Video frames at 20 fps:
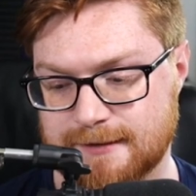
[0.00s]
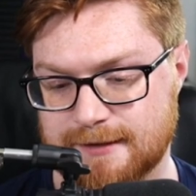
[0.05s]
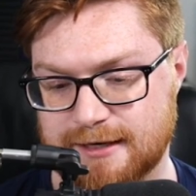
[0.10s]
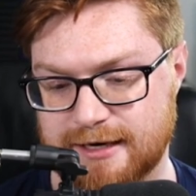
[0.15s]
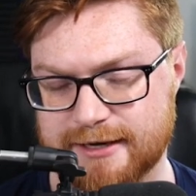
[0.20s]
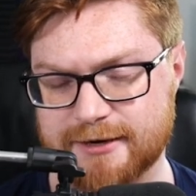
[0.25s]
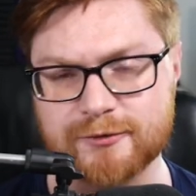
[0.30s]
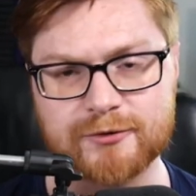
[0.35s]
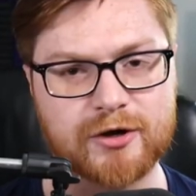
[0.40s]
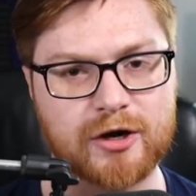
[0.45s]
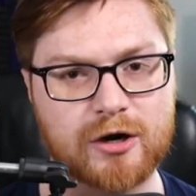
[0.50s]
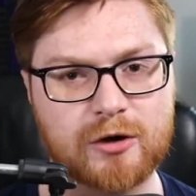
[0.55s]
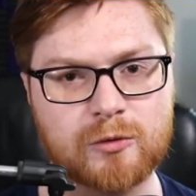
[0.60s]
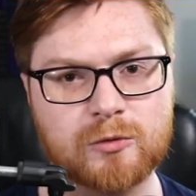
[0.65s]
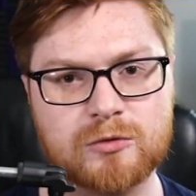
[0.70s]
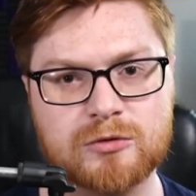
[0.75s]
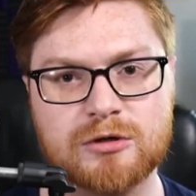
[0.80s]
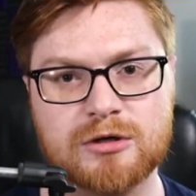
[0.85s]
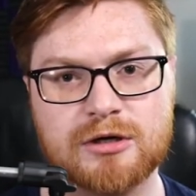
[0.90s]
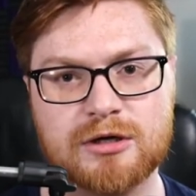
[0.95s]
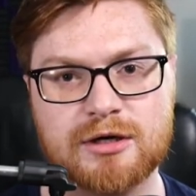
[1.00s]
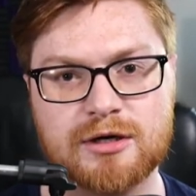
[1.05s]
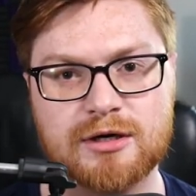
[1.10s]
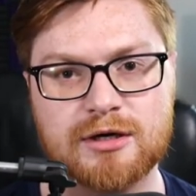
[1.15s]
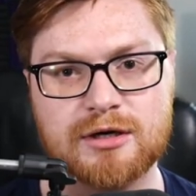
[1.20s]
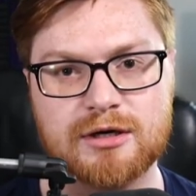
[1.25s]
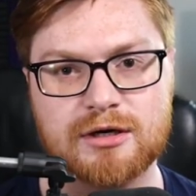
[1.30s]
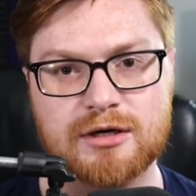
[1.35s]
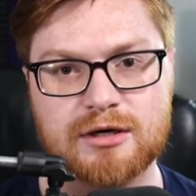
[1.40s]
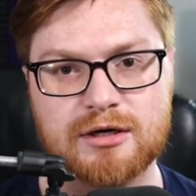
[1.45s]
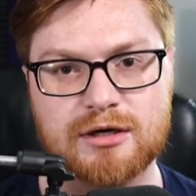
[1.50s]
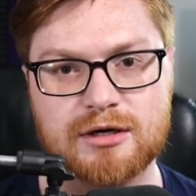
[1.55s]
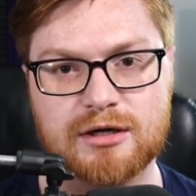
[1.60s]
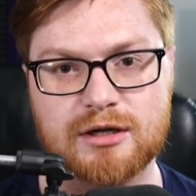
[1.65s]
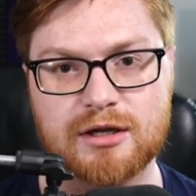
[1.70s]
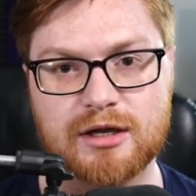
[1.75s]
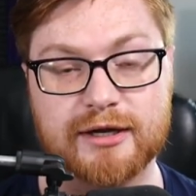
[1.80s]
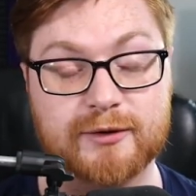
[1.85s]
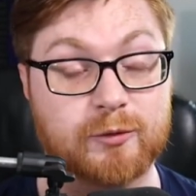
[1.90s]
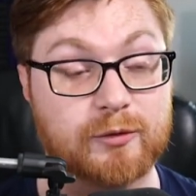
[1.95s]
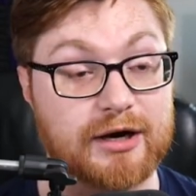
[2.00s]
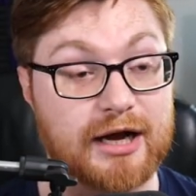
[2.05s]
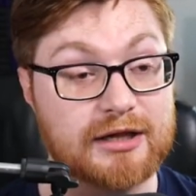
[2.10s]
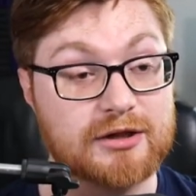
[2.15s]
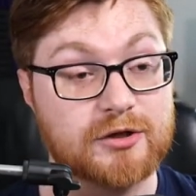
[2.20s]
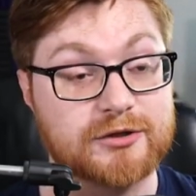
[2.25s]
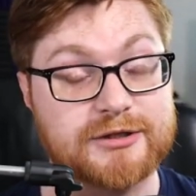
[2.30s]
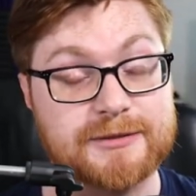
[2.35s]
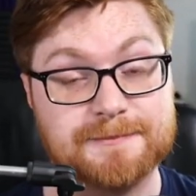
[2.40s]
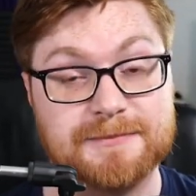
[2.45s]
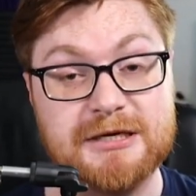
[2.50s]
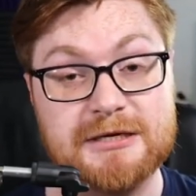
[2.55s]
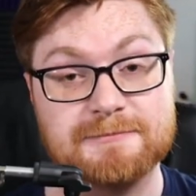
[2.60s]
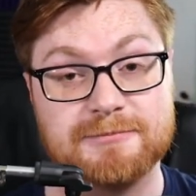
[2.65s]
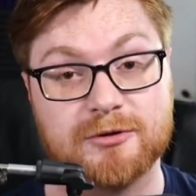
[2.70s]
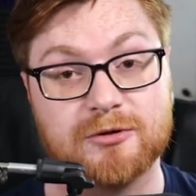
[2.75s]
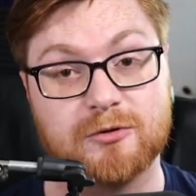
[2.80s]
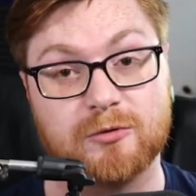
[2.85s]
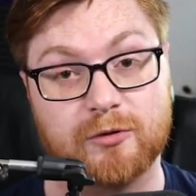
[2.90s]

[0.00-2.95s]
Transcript: I don't know. Like when I look at people,